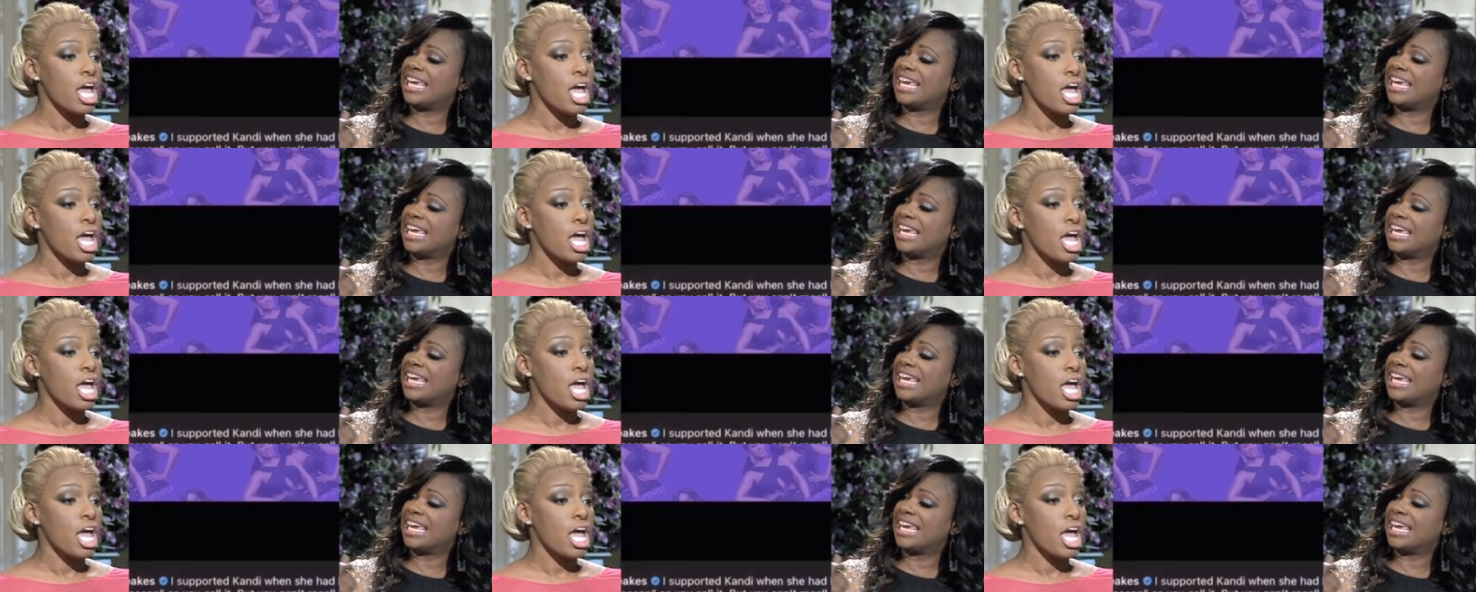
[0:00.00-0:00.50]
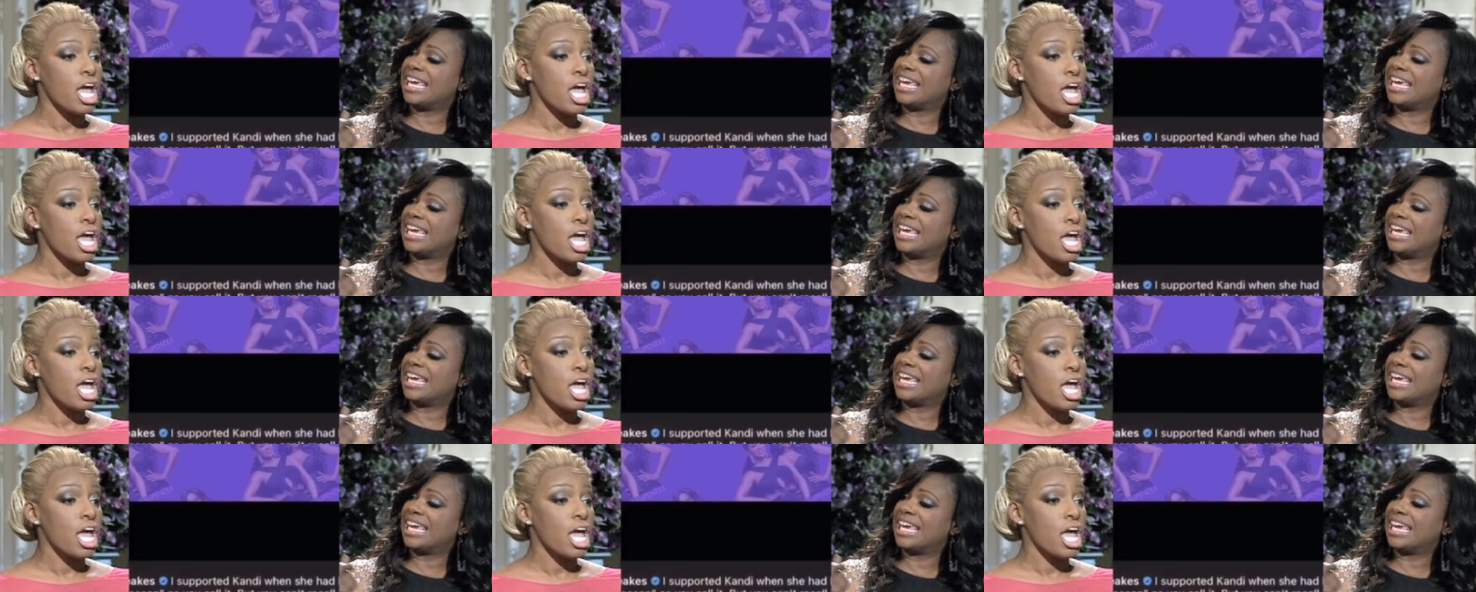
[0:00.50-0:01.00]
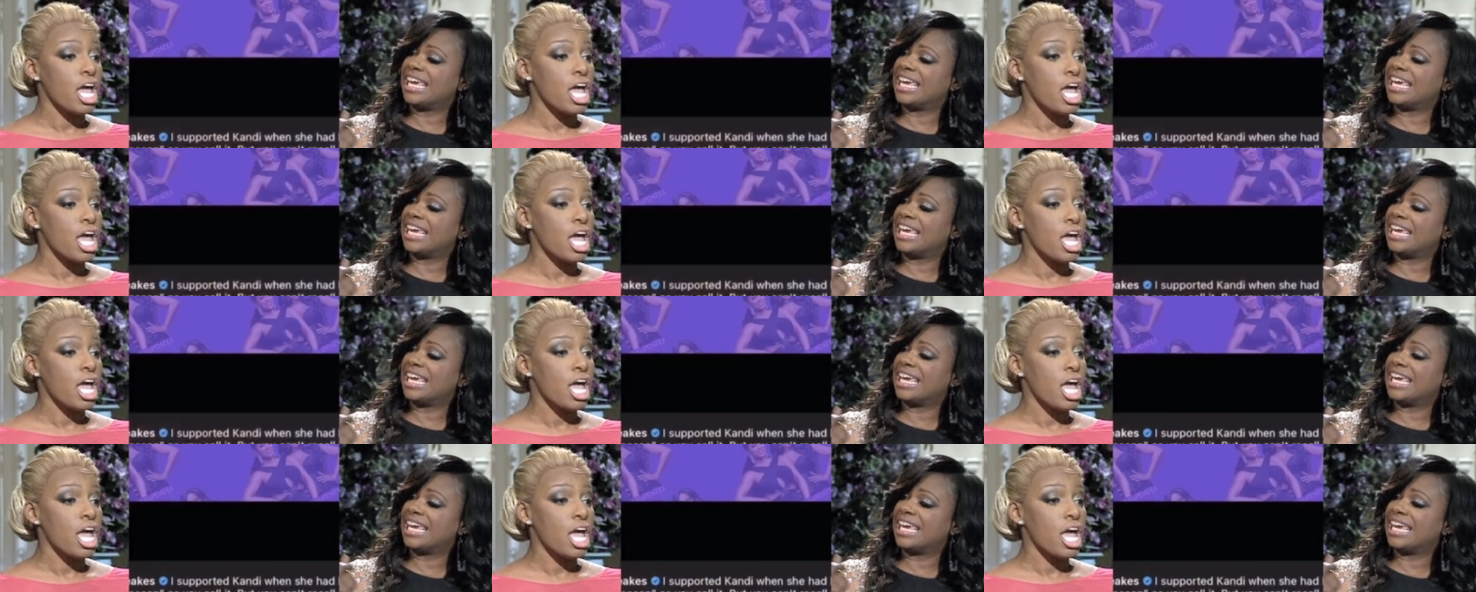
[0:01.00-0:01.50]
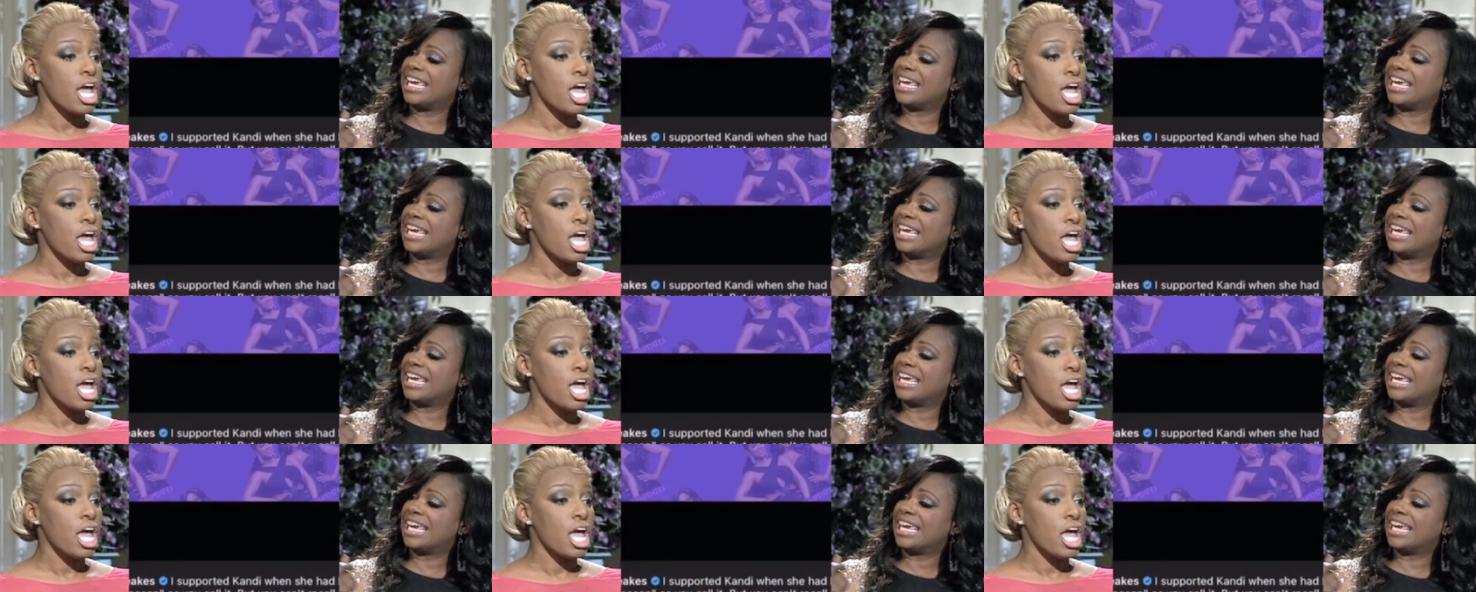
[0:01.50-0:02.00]

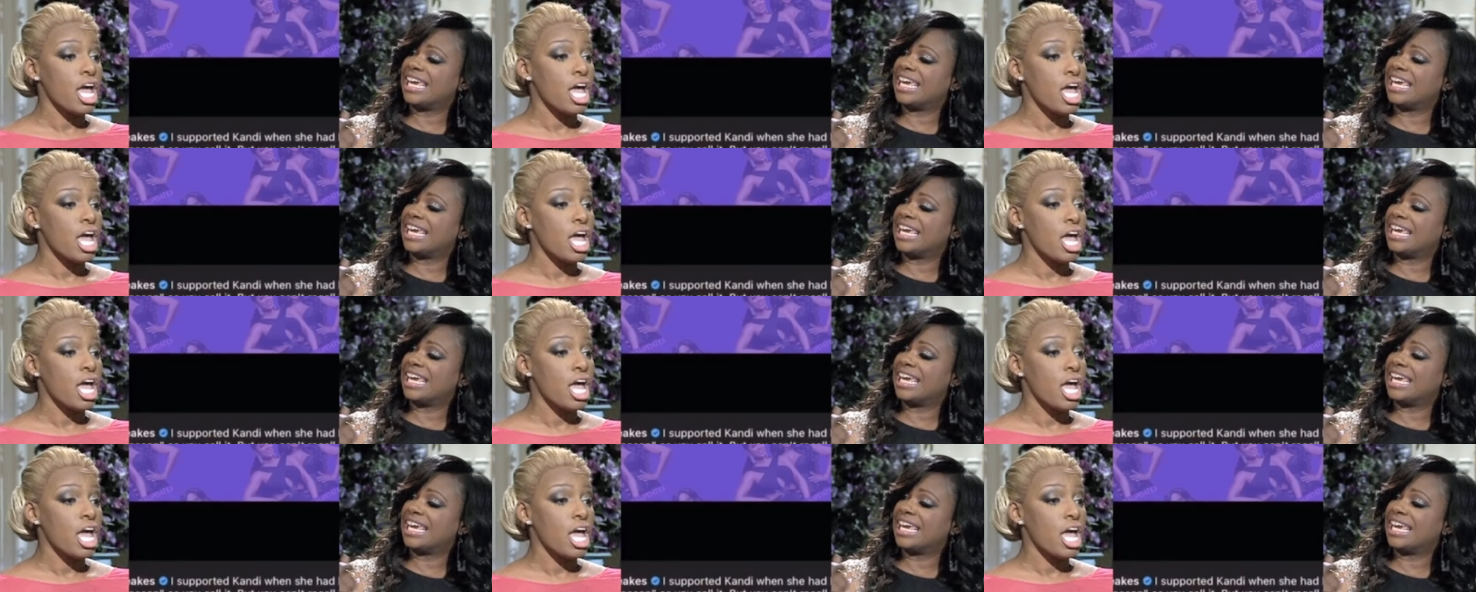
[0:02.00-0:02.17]
Nothing is said.